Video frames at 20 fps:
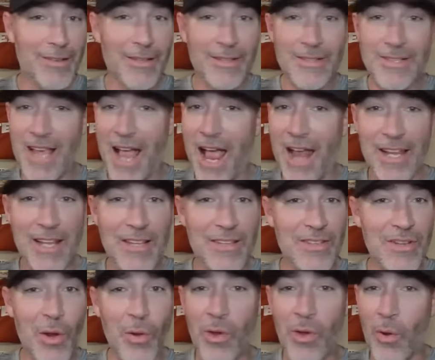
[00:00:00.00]
tight ends
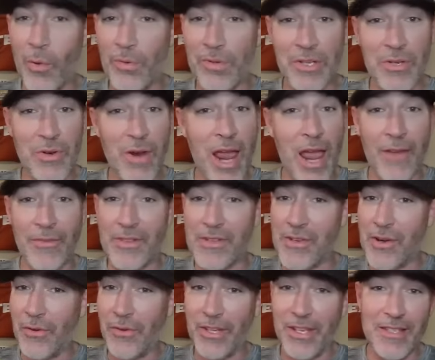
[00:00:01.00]
don't go in the draft as
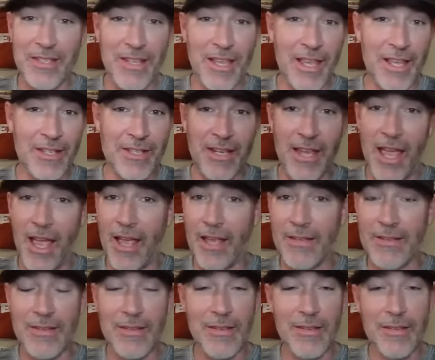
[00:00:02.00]
early as edge
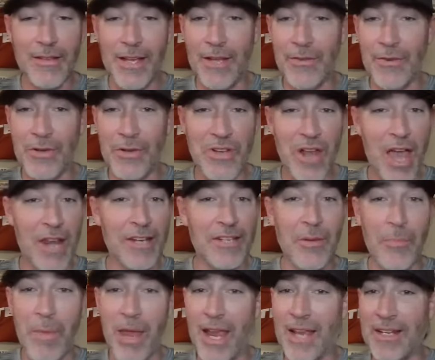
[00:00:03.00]
guys. And there's not a
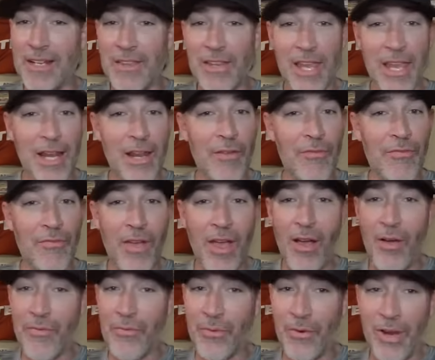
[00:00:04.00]
demand in the
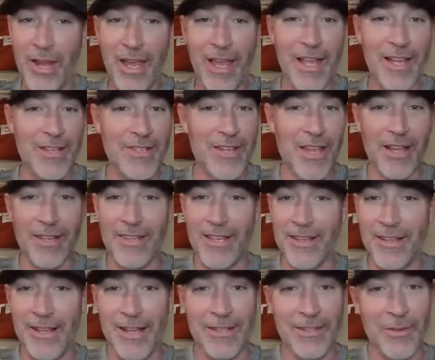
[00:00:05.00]
NFL for edge like
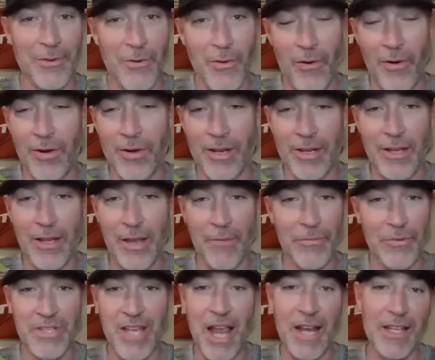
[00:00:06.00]
there are, like
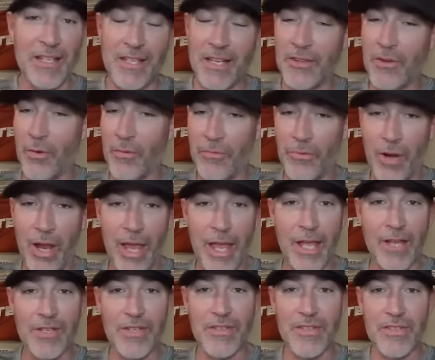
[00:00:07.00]
for tight ends like there are for
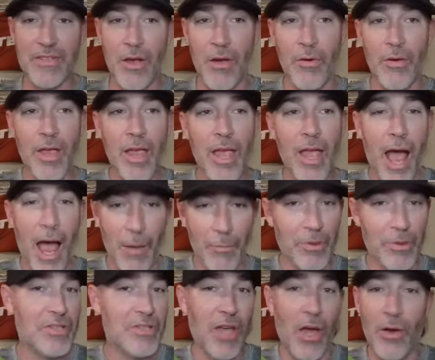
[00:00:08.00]
edge. And so I'm
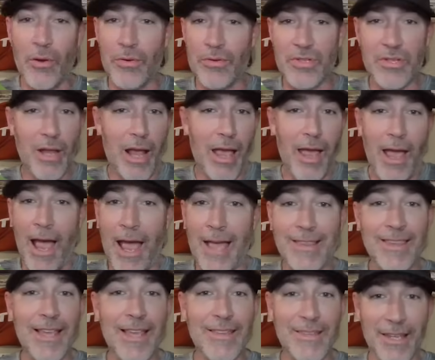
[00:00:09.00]
with Coach. I
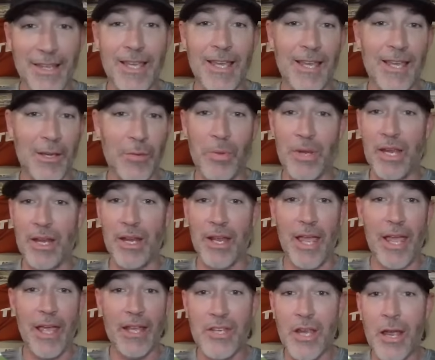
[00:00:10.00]
think the kid could be an
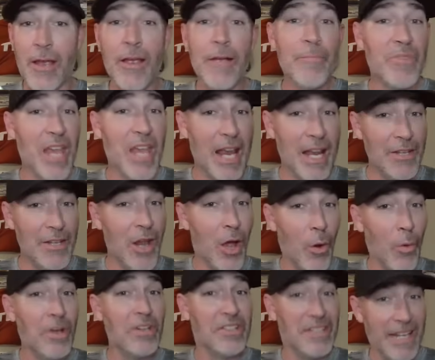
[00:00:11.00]
edge. And
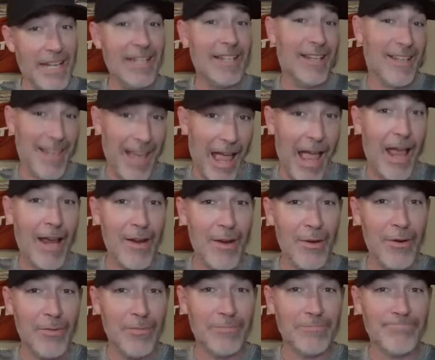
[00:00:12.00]
knowing Denton
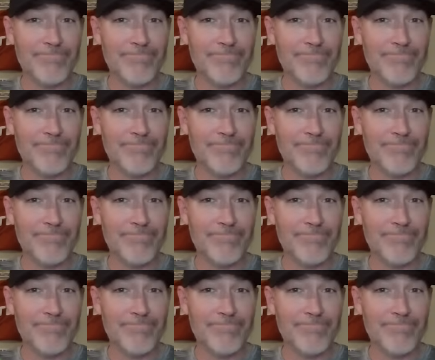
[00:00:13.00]
Geyer,